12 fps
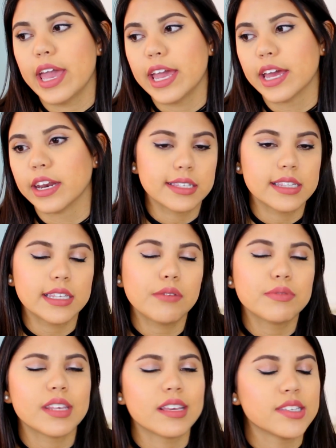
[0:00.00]
And since I
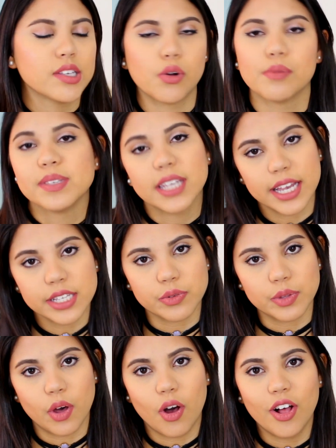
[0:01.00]
was like so obsessed
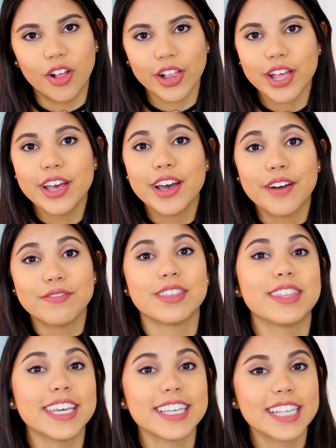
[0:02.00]
with all of the
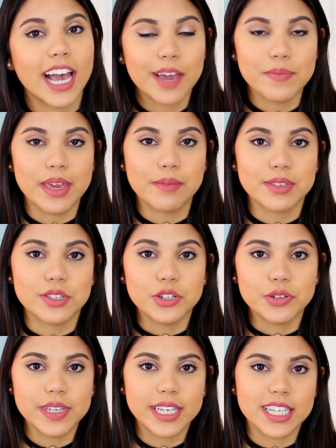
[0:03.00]
things that IBM is
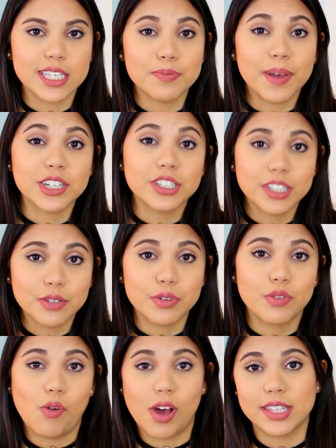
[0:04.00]
doing, especially
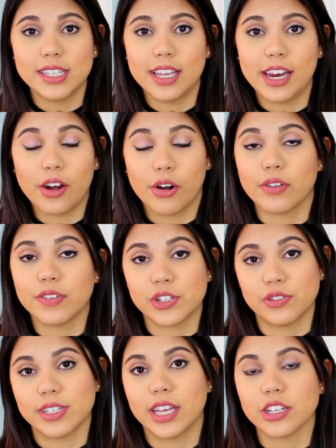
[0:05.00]
with Watson and
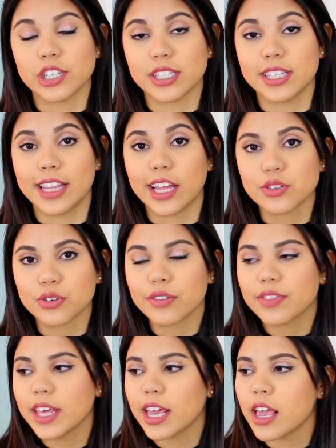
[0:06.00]
artificial intelligence and that sort
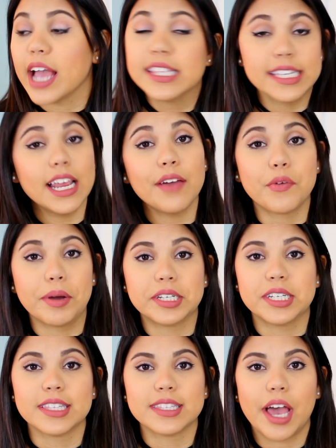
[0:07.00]
of thing, I did have questions.